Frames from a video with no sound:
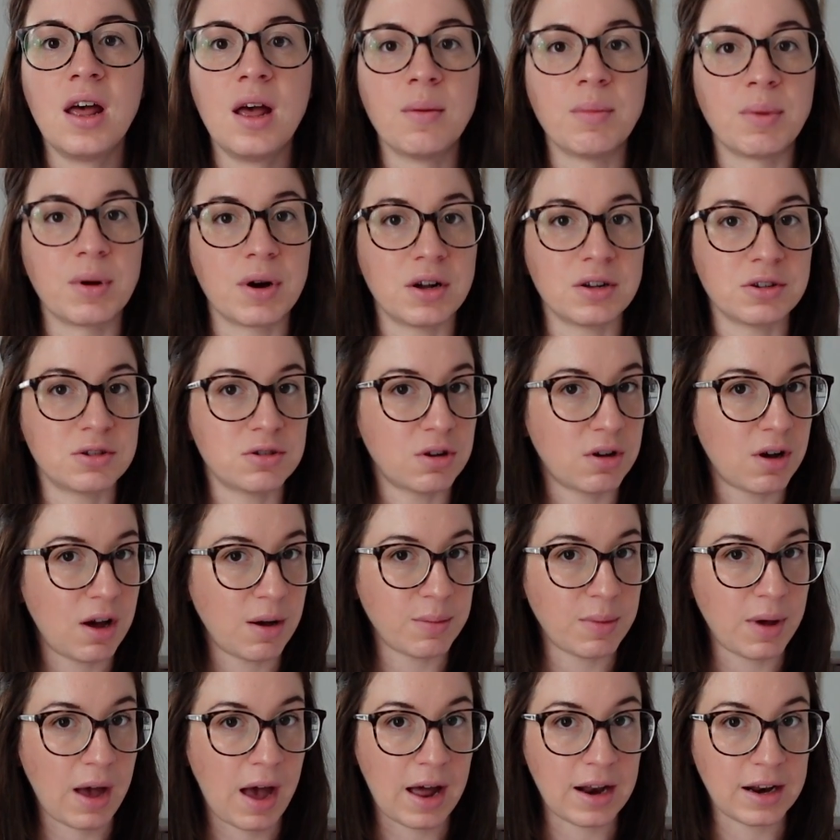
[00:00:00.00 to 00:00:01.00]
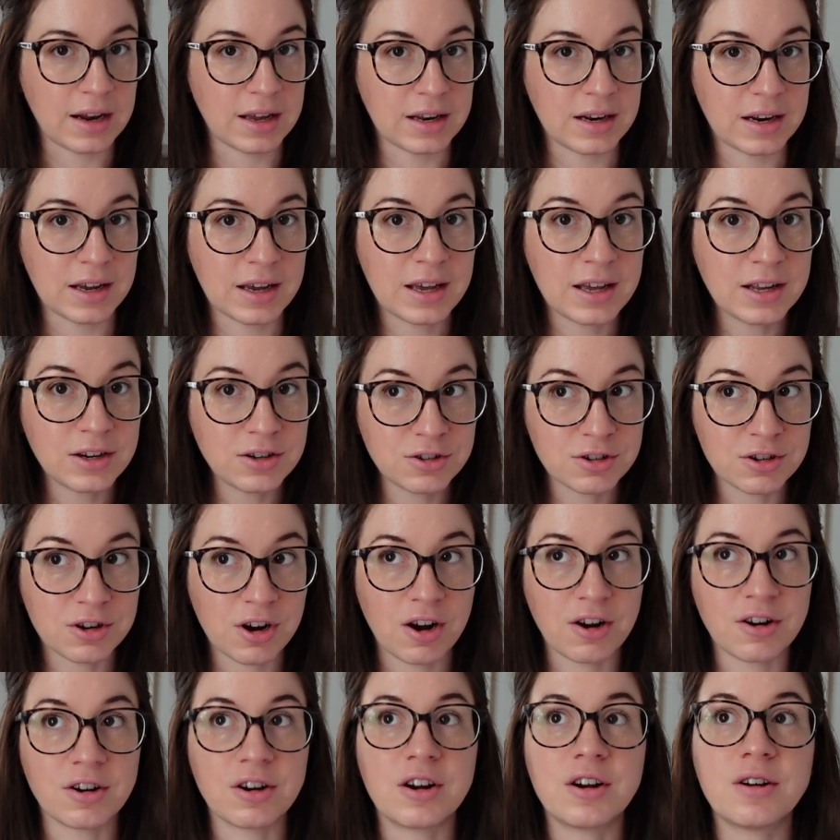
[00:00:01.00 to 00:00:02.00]
But also I'm adding in a
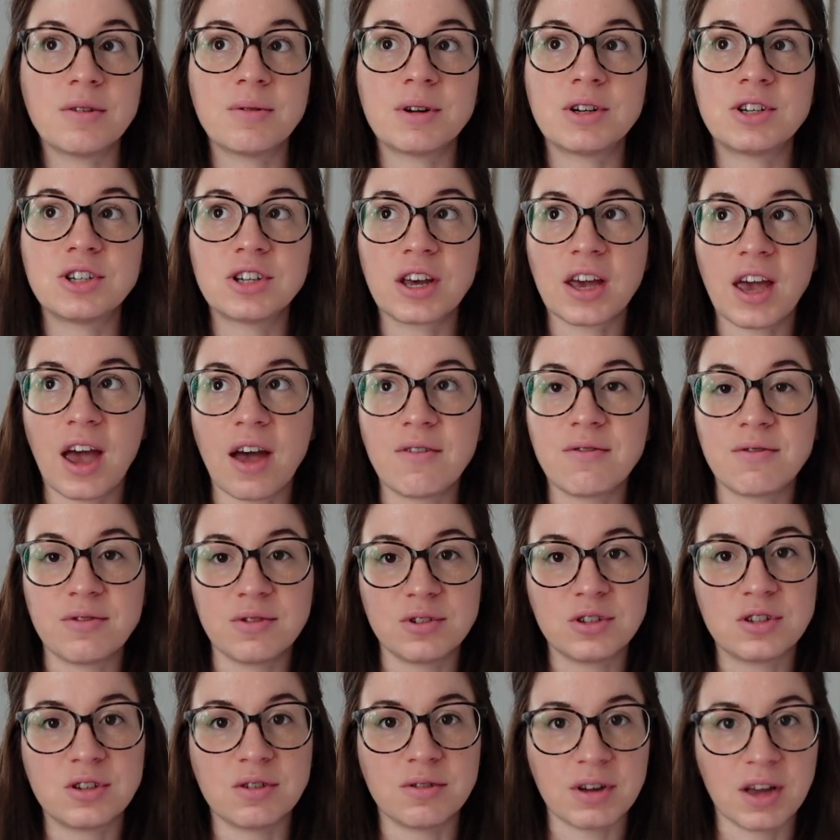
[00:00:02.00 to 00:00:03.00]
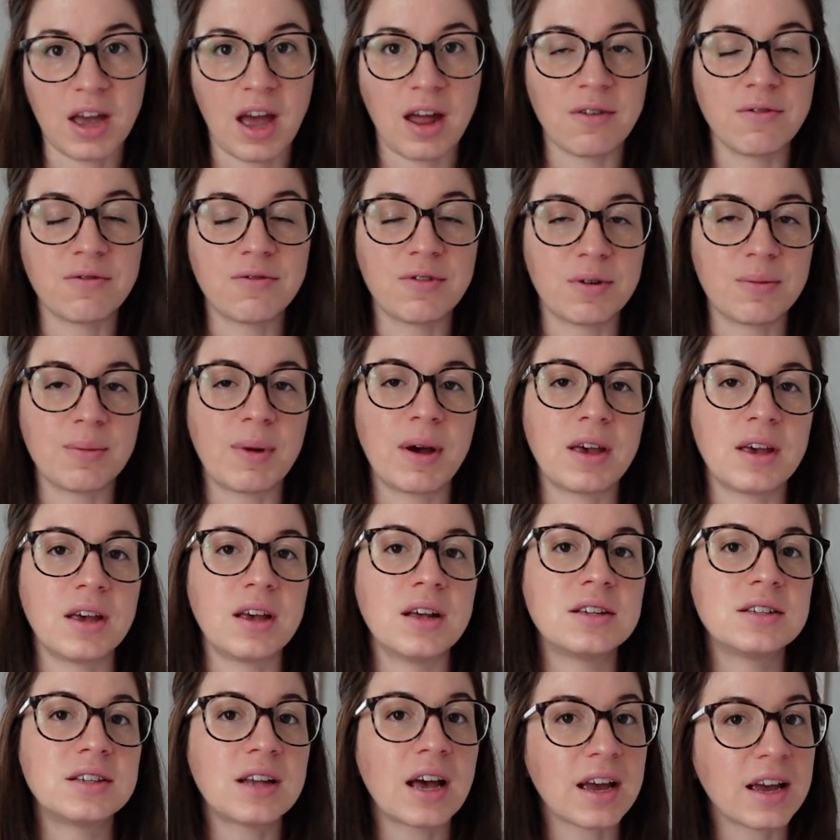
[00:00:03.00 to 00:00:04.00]
kindergartner, which like, so again, for my
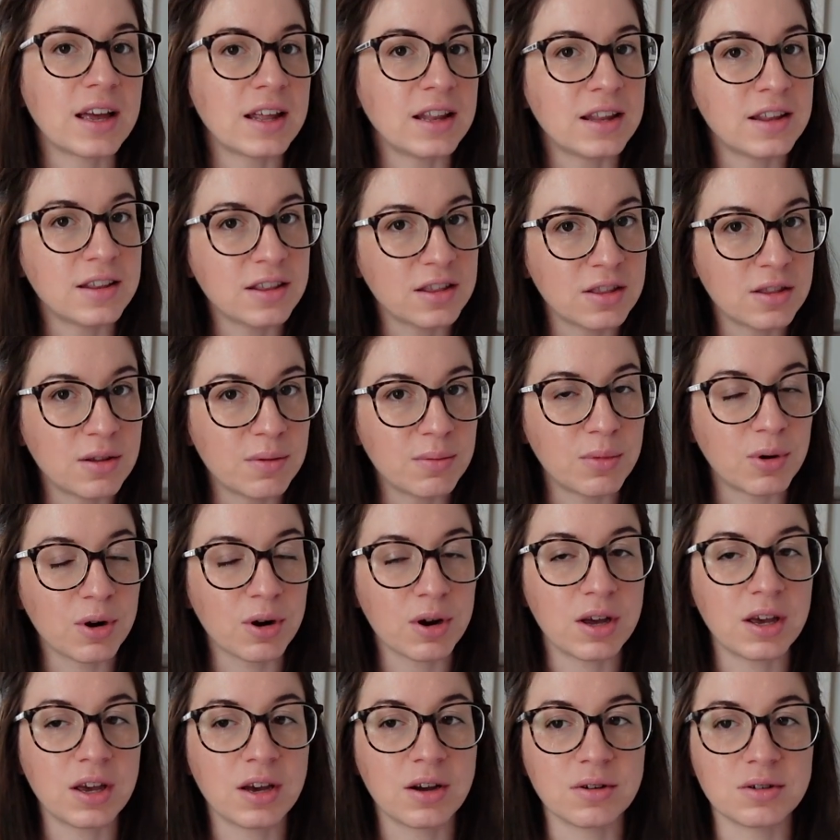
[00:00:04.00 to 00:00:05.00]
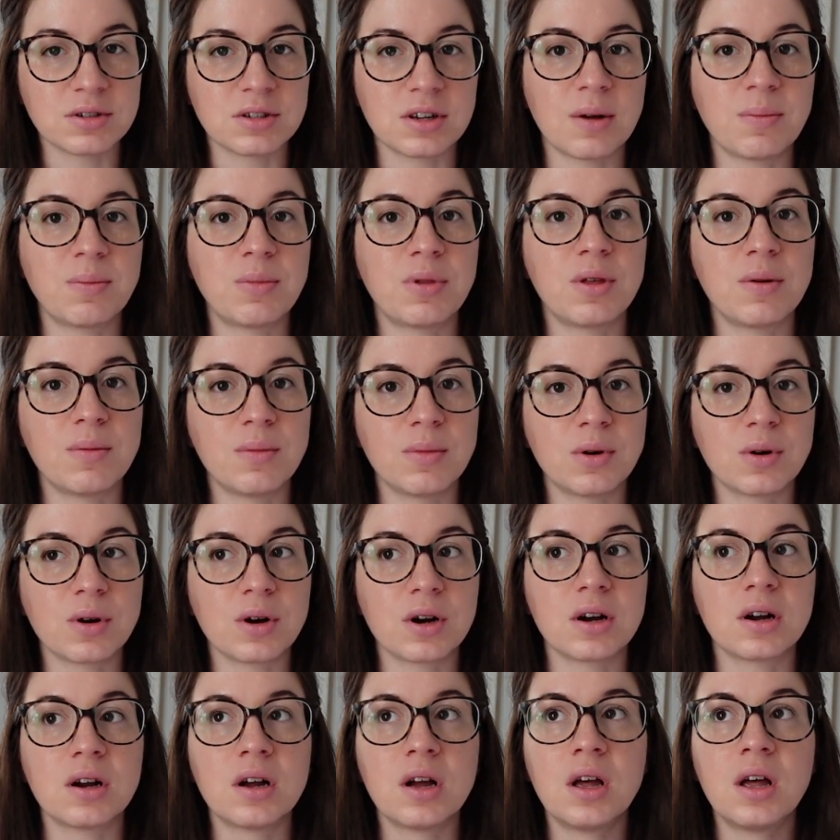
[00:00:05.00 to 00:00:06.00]
2nd, the more he goes up, the
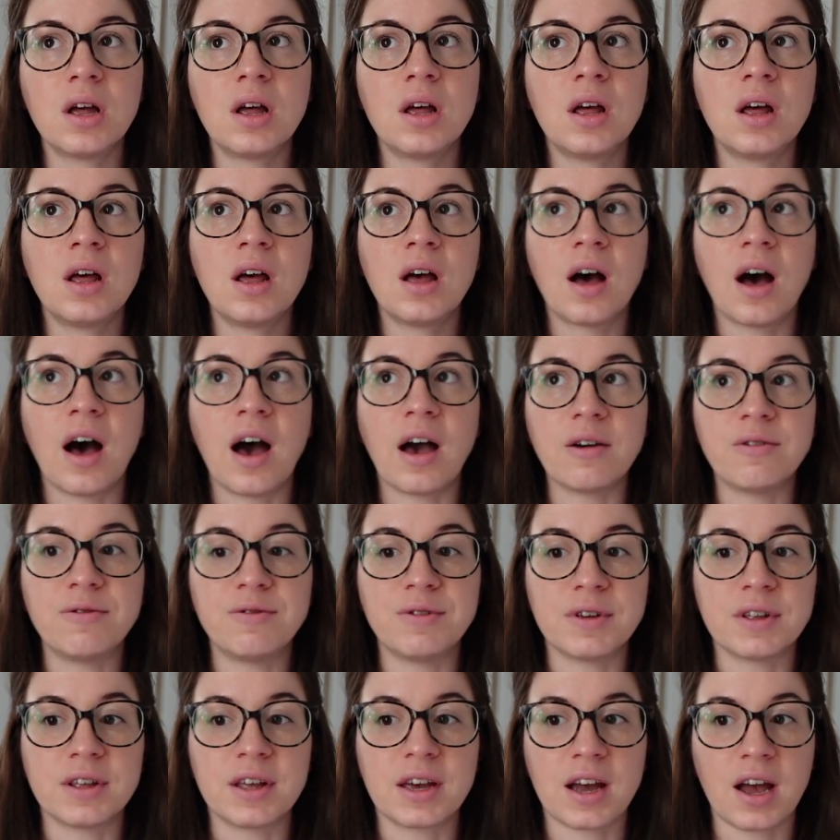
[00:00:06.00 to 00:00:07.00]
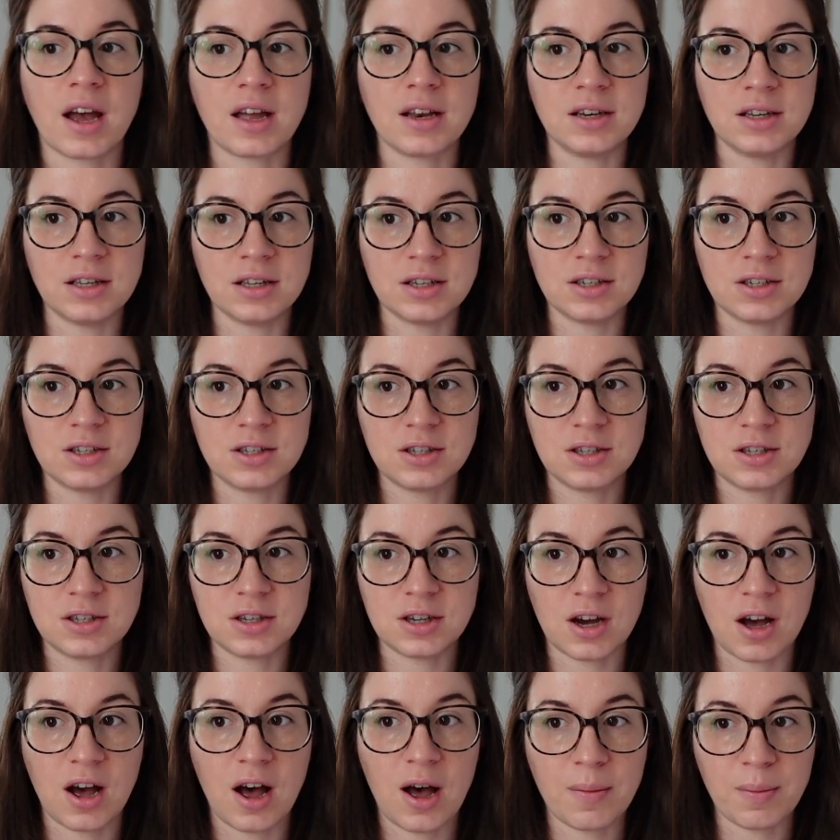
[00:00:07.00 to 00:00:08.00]
more I feel like I need
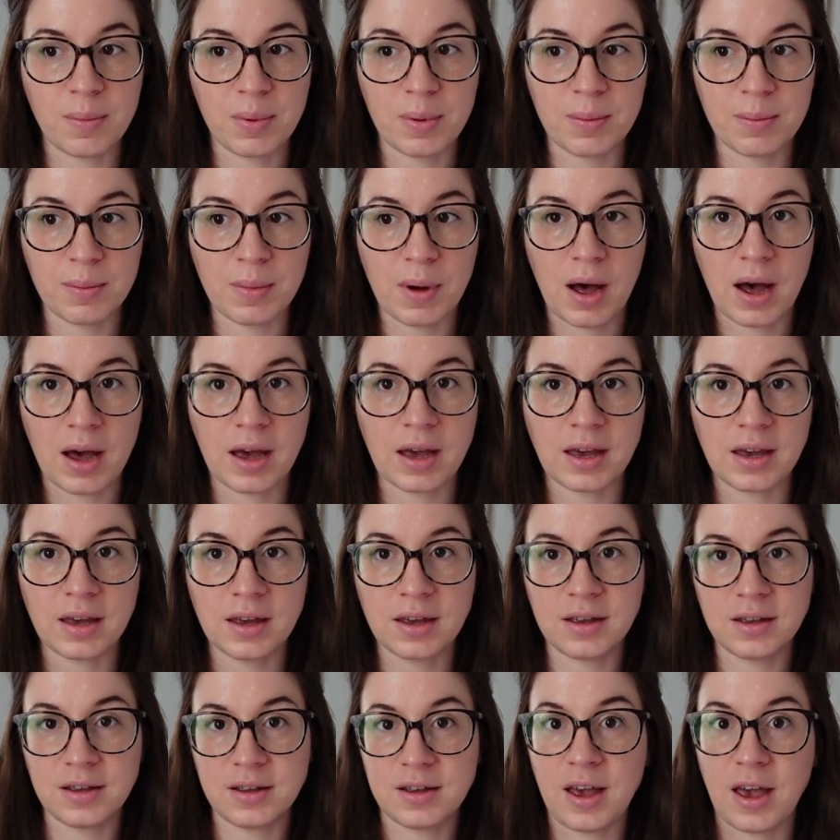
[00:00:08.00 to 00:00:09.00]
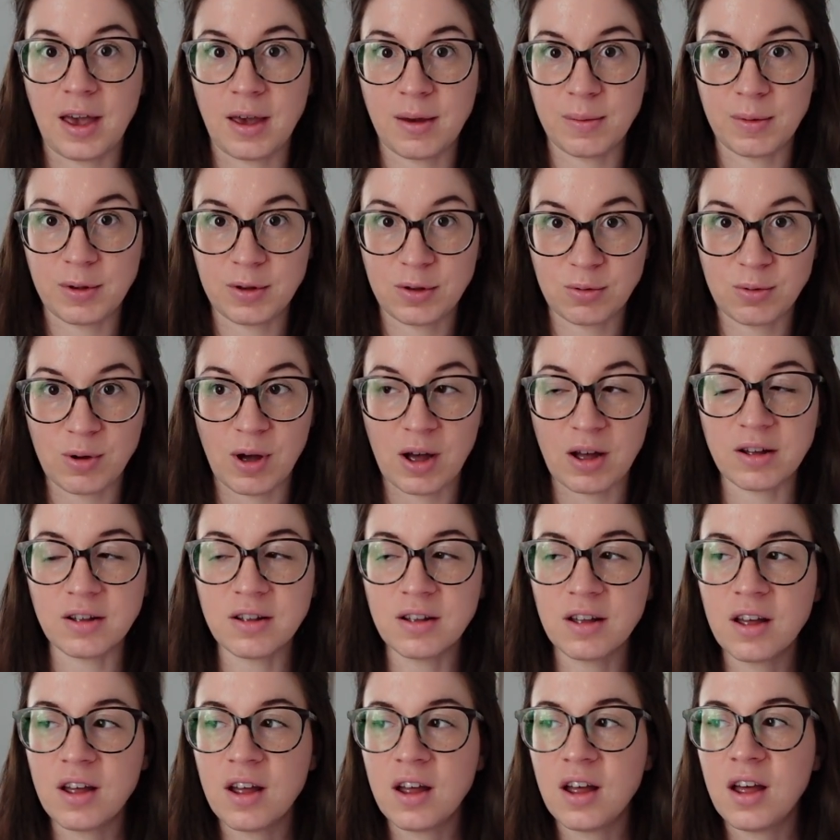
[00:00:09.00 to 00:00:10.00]
to up my game as well.